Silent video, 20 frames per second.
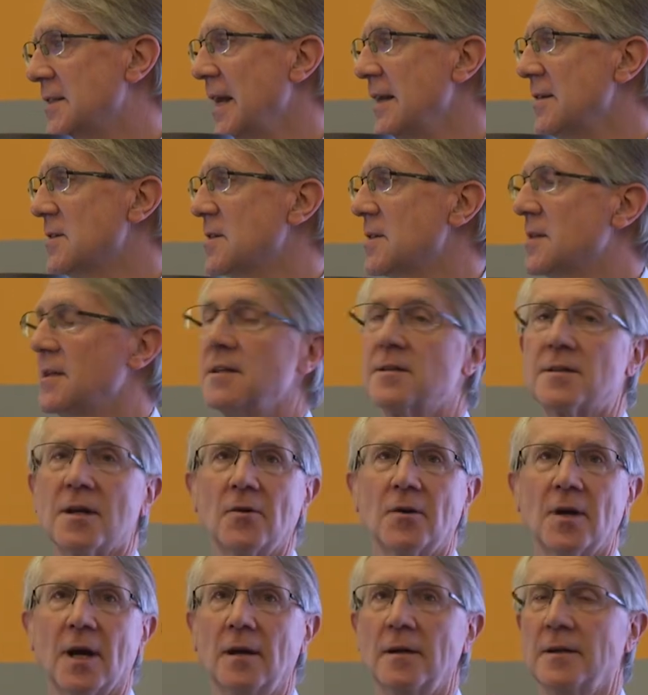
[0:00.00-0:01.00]
density,
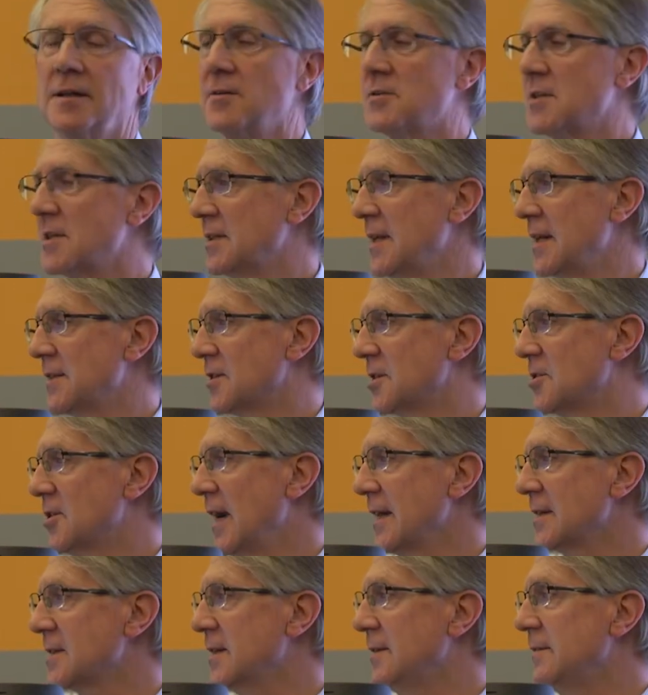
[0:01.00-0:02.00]
so car use is less
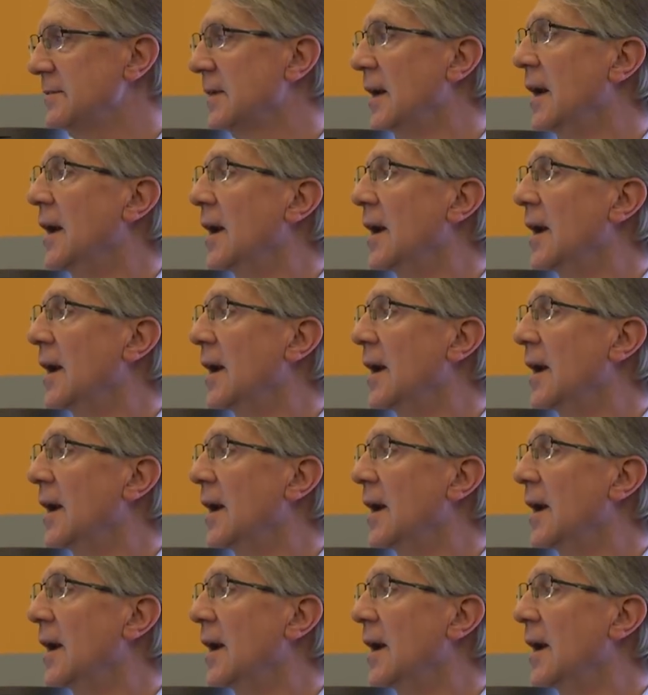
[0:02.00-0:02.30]
attractive.